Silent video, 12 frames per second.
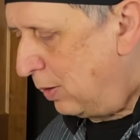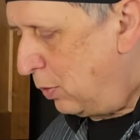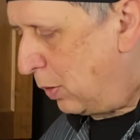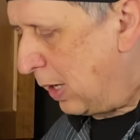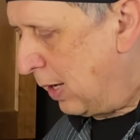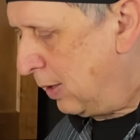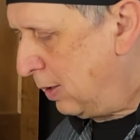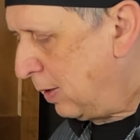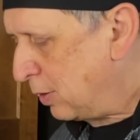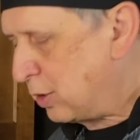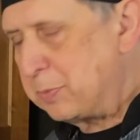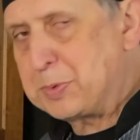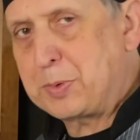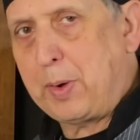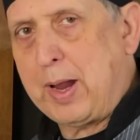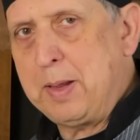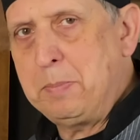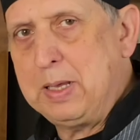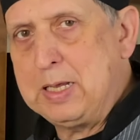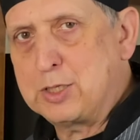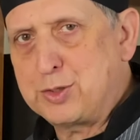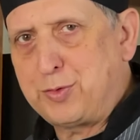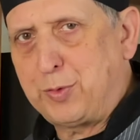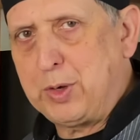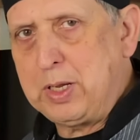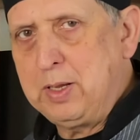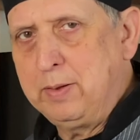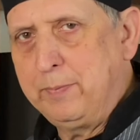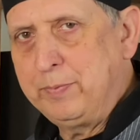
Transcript: You can subscribe, it's free.